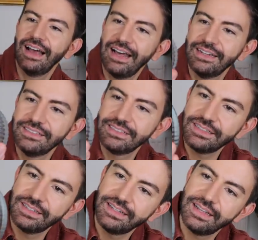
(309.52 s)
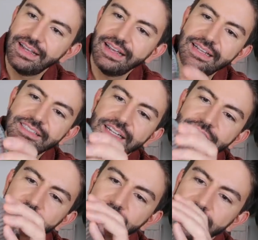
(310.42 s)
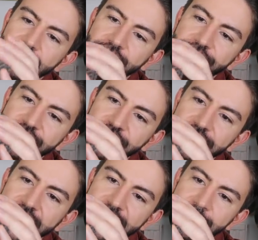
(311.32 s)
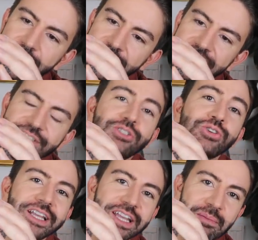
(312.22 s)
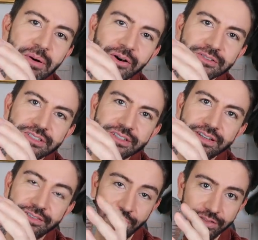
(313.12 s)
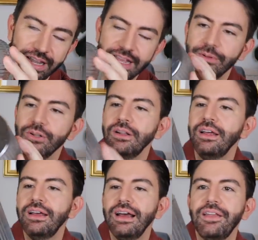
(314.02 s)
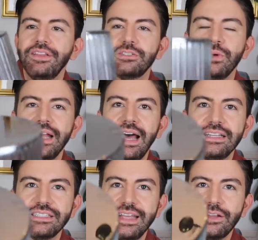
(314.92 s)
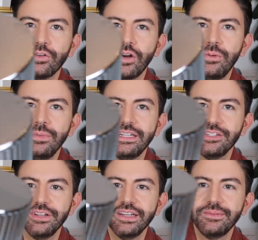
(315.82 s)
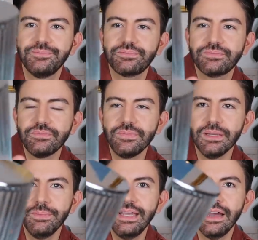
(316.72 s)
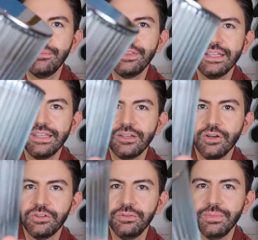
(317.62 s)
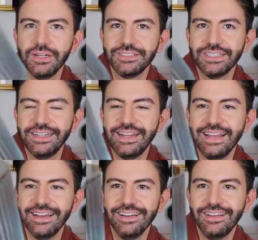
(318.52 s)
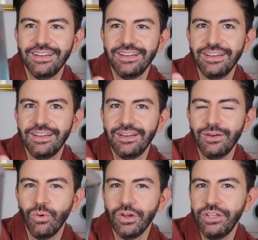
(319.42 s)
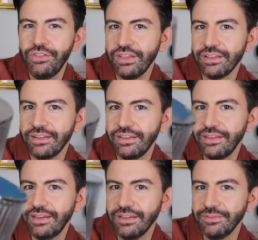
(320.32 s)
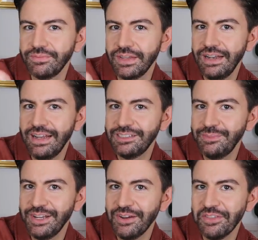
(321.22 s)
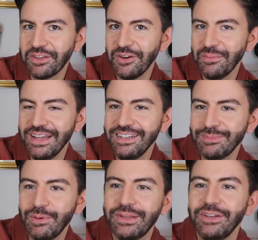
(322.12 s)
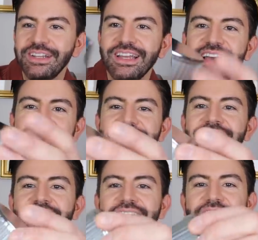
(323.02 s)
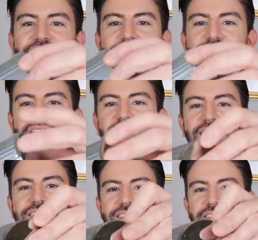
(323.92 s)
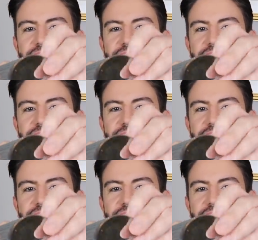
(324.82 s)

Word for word: And his actual official name is a trinket pot on the label. And this one has a chrome lid on it. But yeah, I'm thinking cotton buds in here. What are you thinking in there? Let me know in the comments. But we could again use that